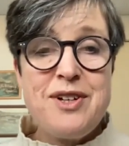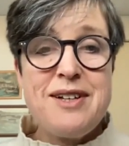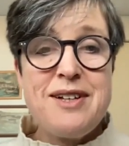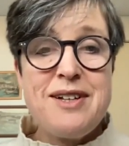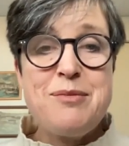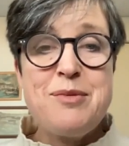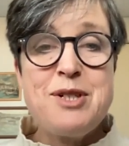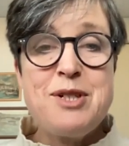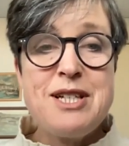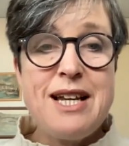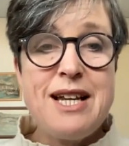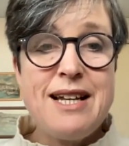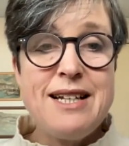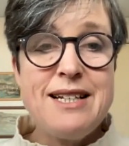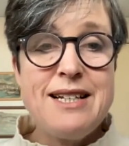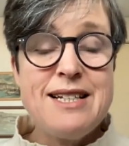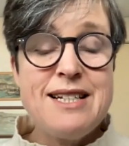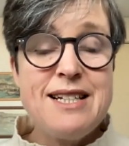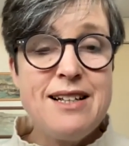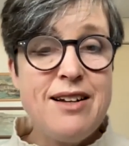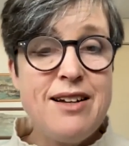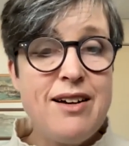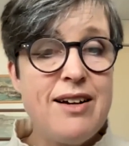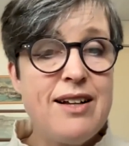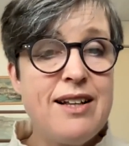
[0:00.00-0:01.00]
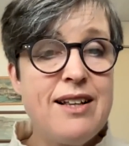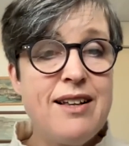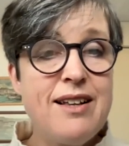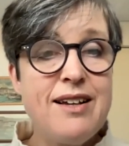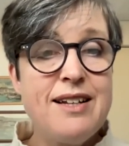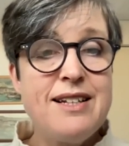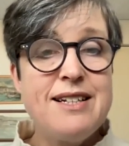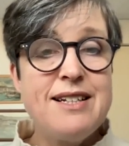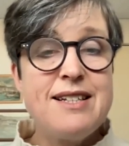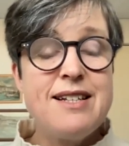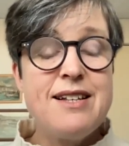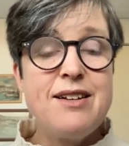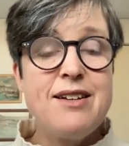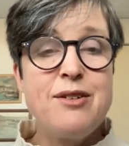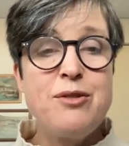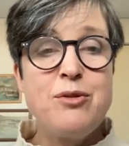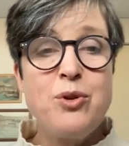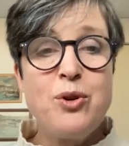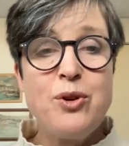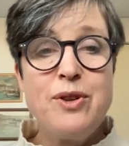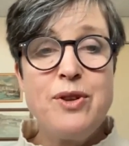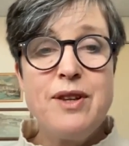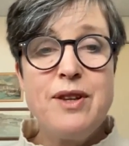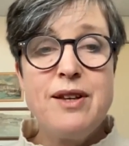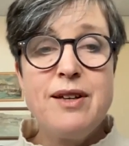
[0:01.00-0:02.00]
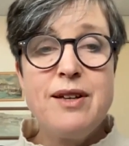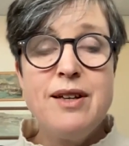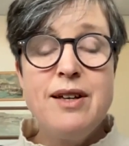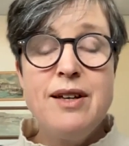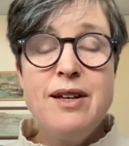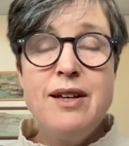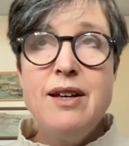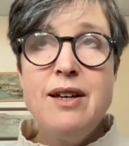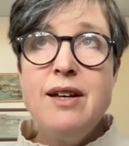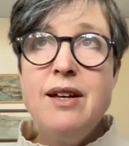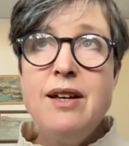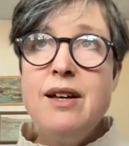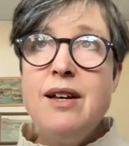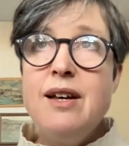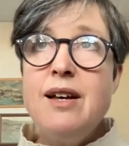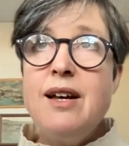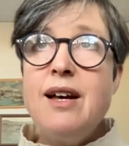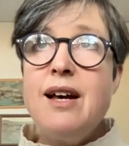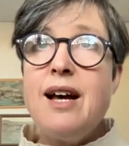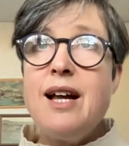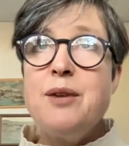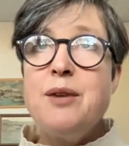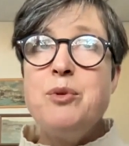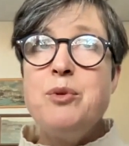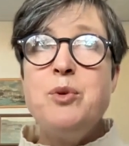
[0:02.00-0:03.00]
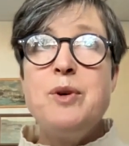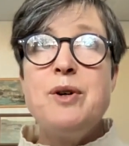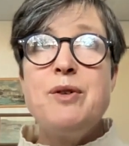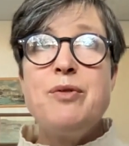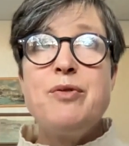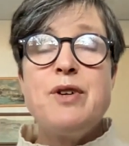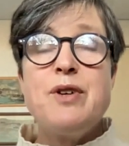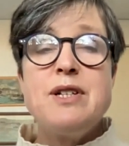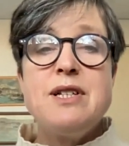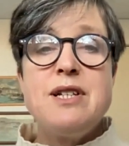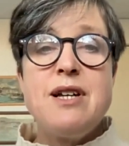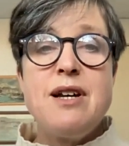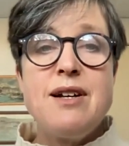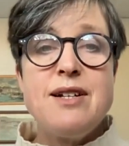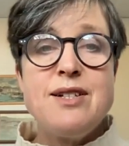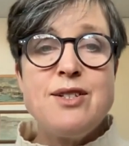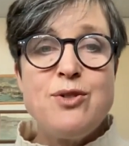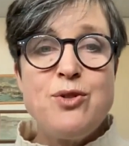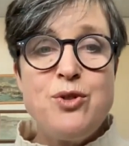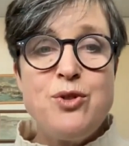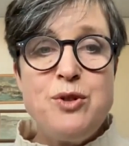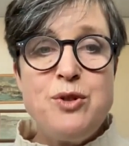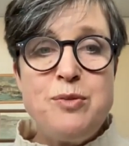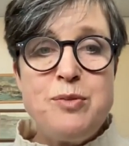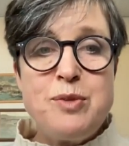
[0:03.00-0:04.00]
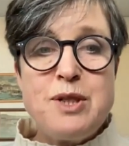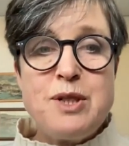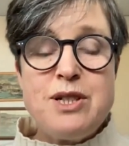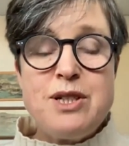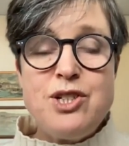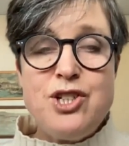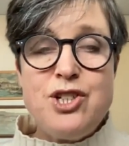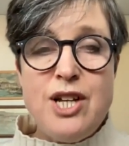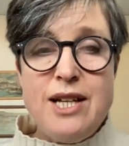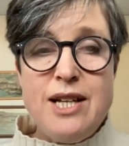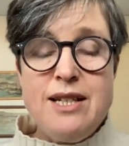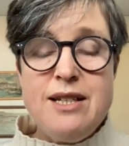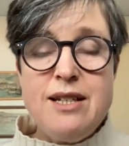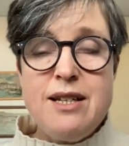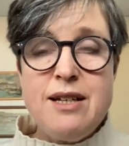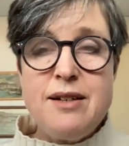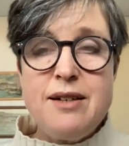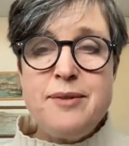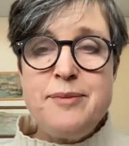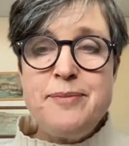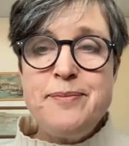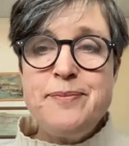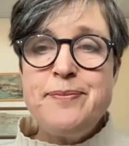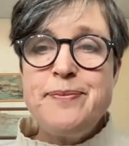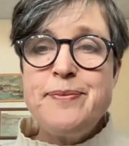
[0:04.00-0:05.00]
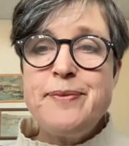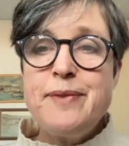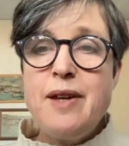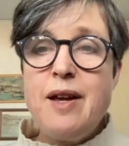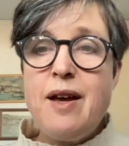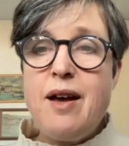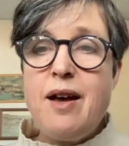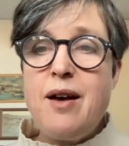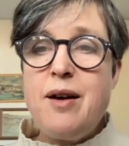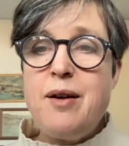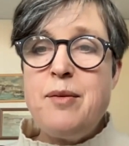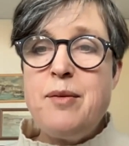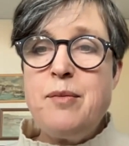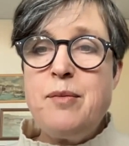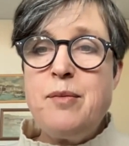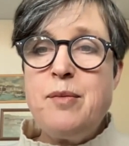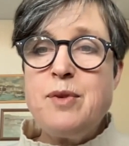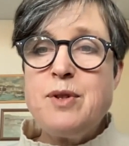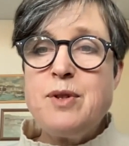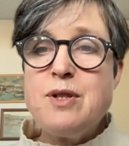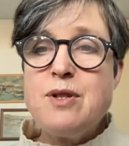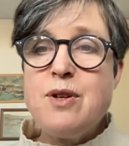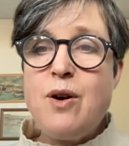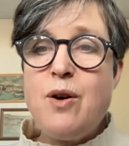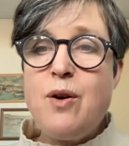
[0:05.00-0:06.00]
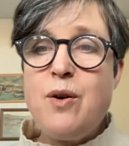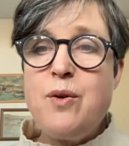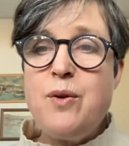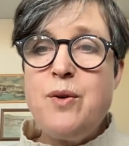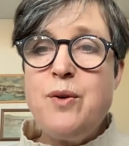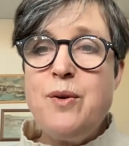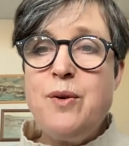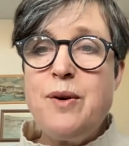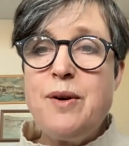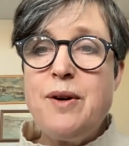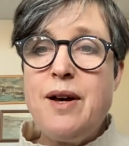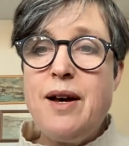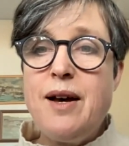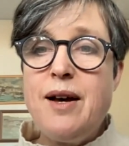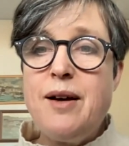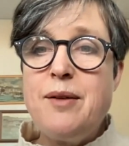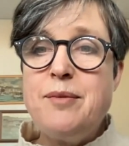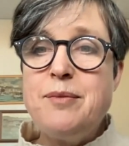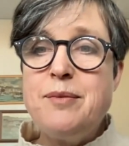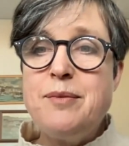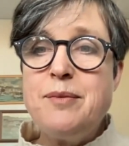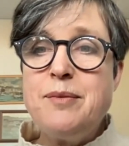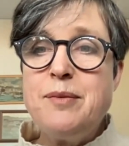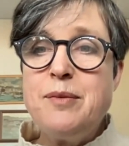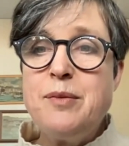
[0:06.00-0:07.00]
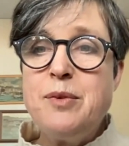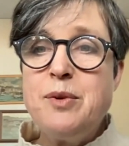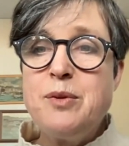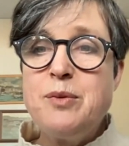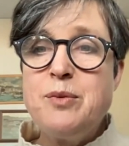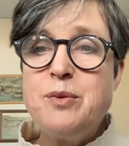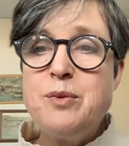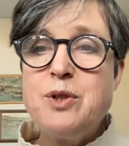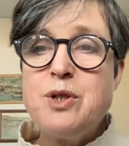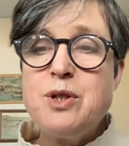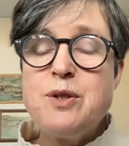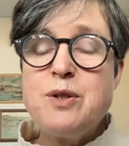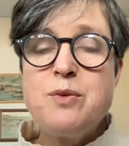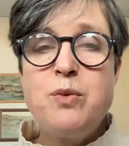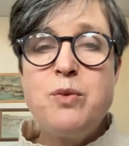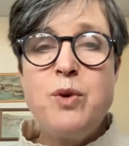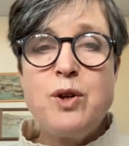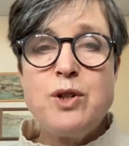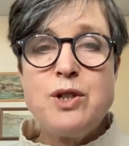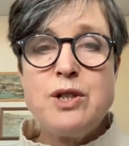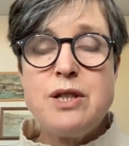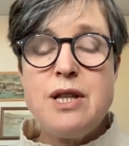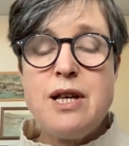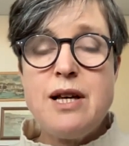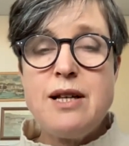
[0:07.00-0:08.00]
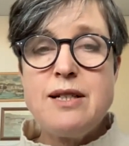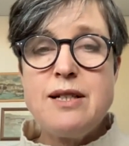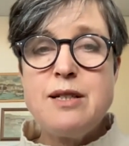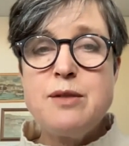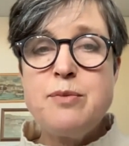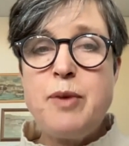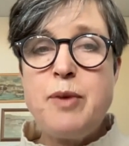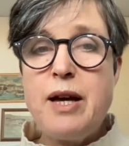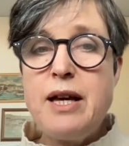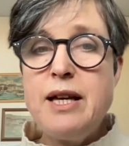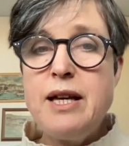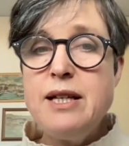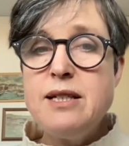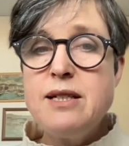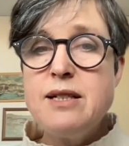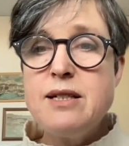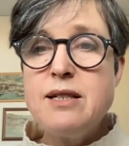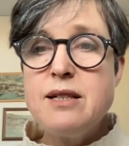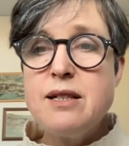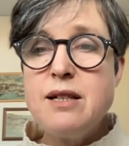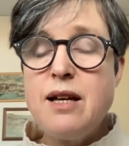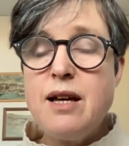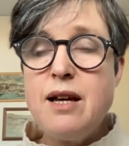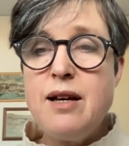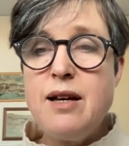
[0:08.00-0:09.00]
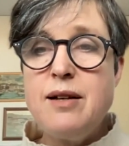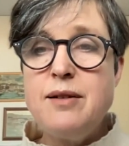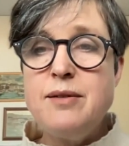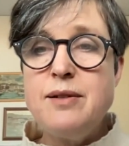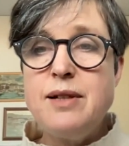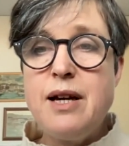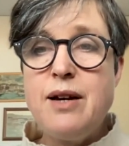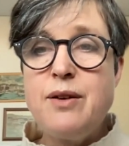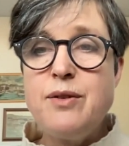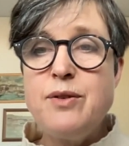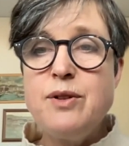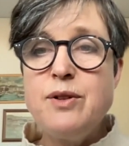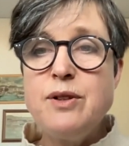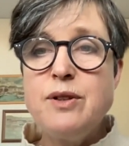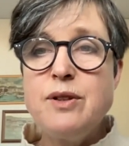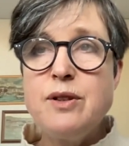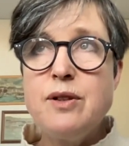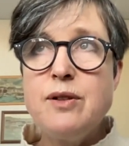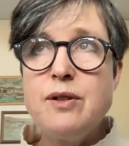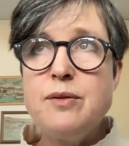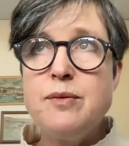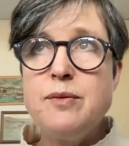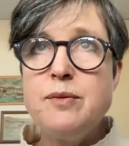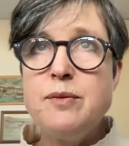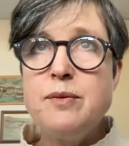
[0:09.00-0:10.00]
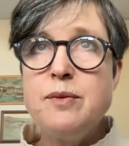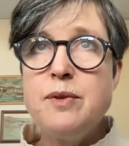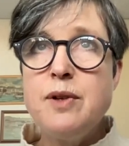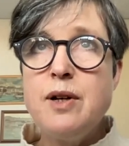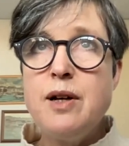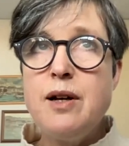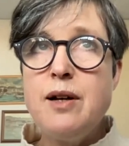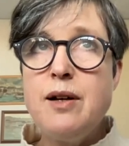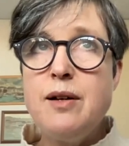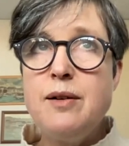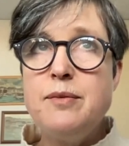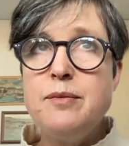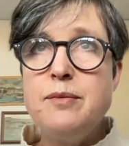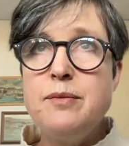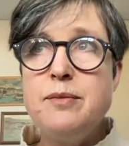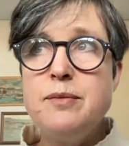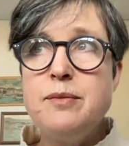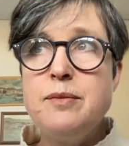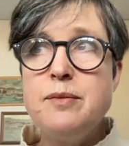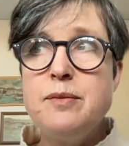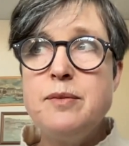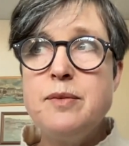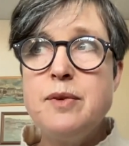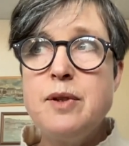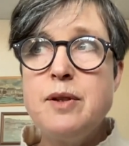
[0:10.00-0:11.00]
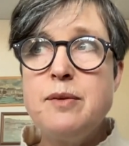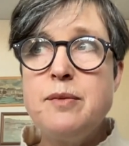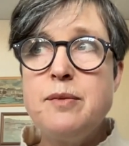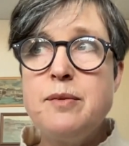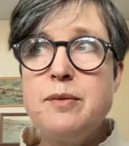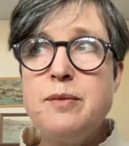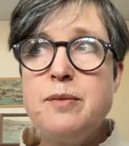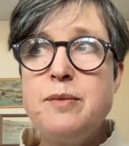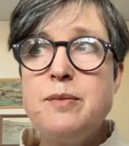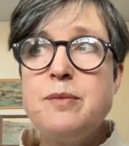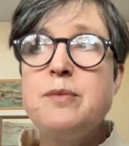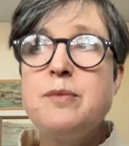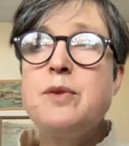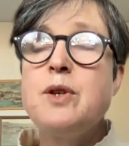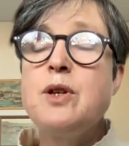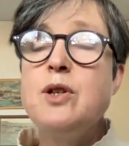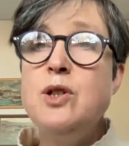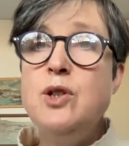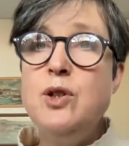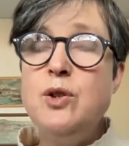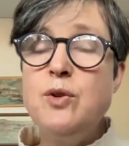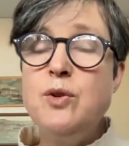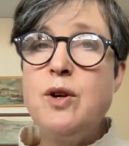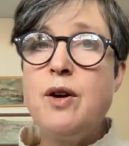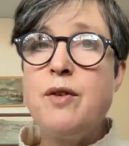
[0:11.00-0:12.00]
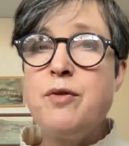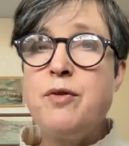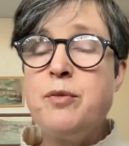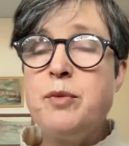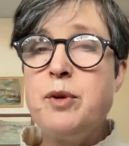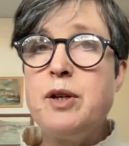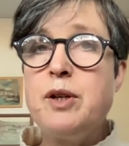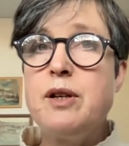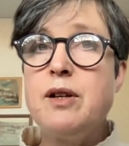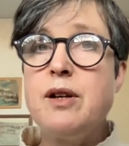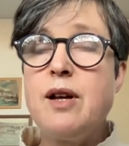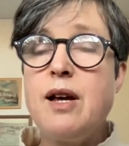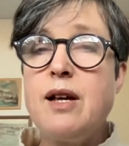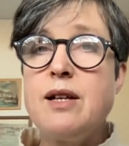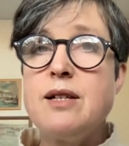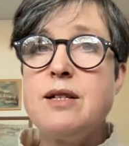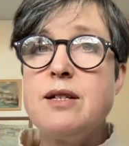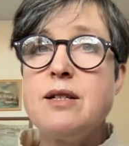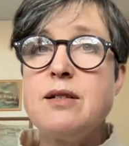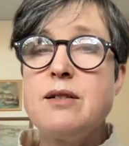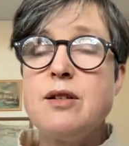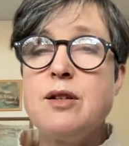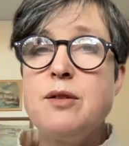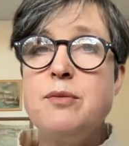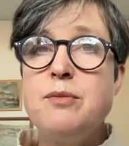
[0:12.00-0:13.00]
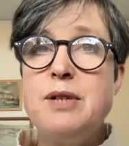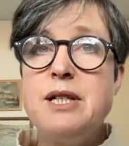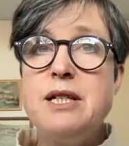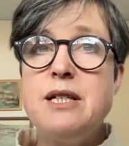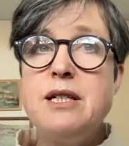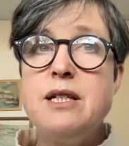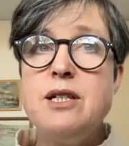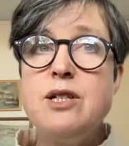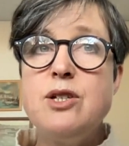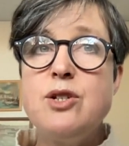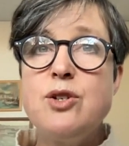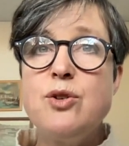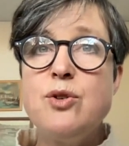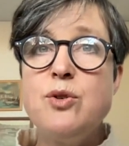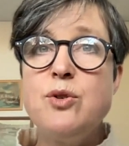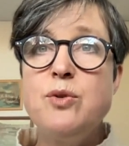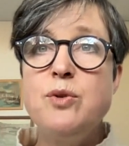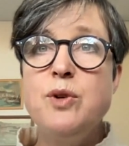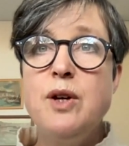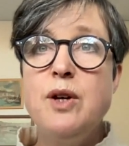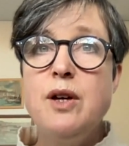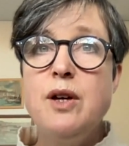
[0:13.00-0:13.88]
um, standards and guidelines that are on the Animal Welfare Task Group's agenda. Um, so um, we'll just watch that space uh, now that the, um, the, the new government has committed to